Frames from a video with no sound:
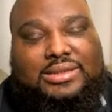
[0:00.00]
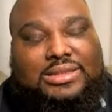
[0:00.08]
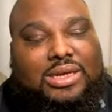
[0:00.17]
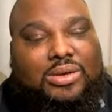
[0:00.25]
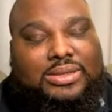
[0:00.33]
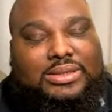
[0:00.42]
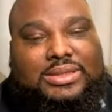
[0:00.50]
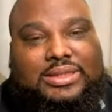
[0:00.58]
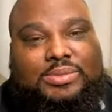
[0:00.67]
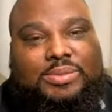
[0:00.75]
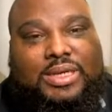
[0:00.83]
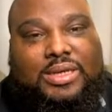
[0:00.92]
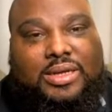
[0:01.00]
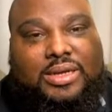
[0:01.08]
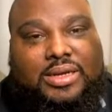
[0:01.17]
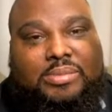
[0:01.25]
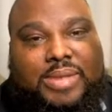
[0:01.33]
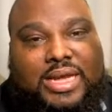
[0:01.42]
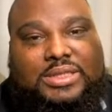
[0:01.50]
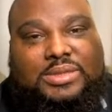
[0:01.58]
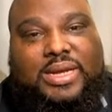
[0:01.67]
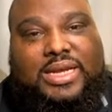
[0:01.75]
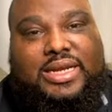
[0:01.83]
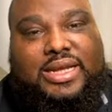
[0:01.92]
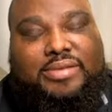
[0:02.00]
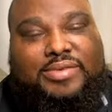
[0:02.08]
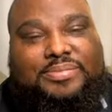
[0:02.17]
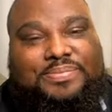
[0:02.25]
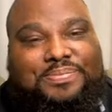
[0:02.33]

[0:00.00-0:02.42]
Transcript: So it's been a match made in heaven.